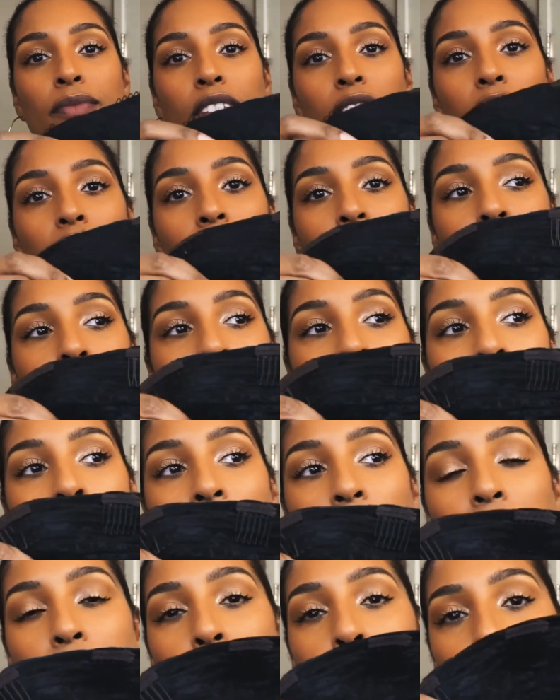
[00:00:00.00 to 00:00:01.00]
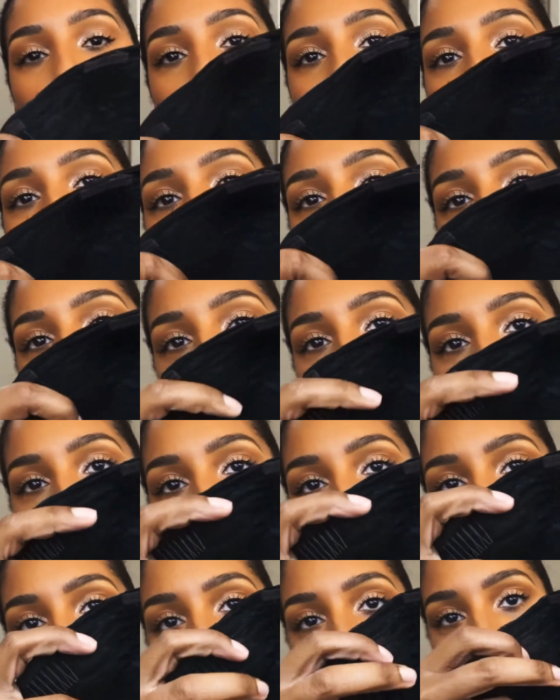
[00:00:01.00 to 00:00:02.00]
It's got 3 combs along the
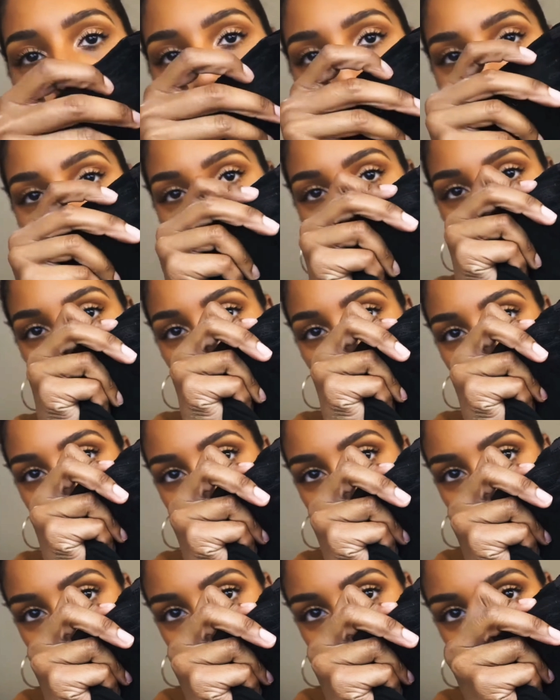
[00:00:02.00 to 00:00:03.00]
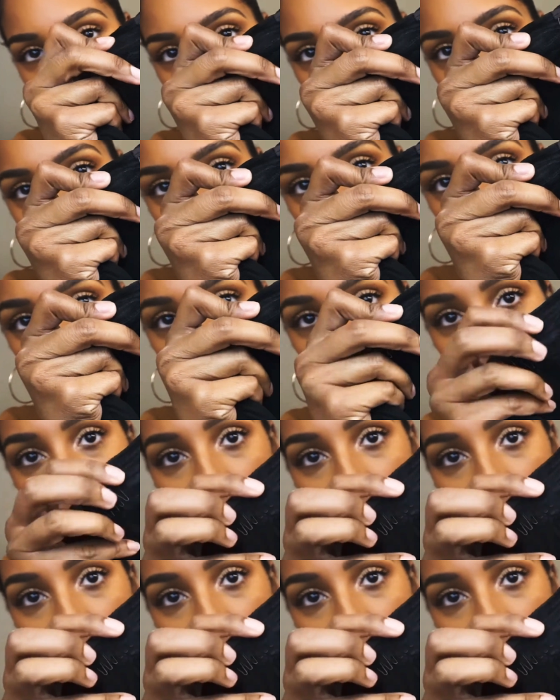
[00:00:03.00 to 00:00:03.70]
front, and there,